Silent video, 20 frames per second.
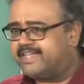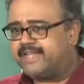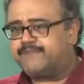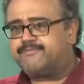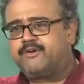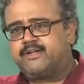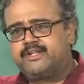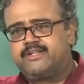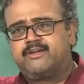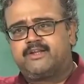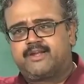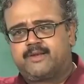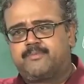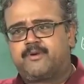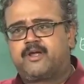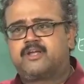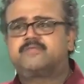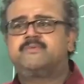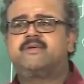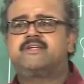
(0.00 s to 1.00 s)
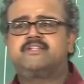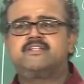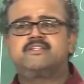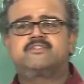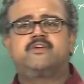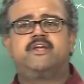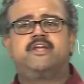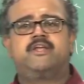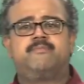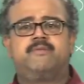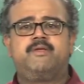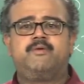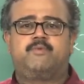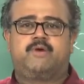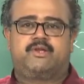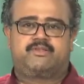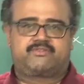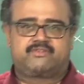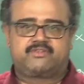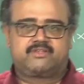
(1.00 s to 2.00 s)
therefore, your approximation is going to be
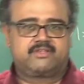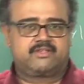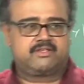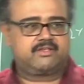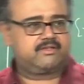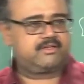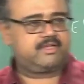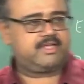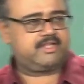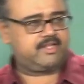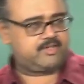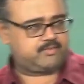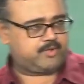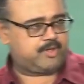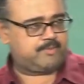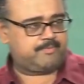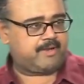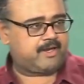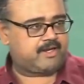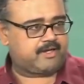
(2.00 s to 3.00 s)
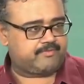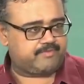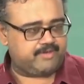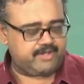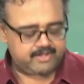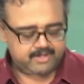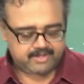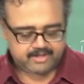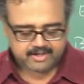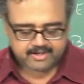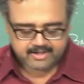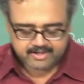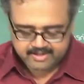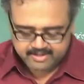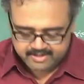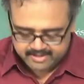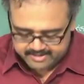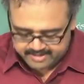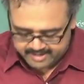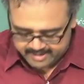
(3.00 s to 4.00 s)
worse, okay, that is one part of it.
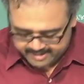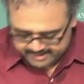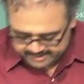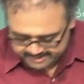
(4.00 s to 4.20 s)
Then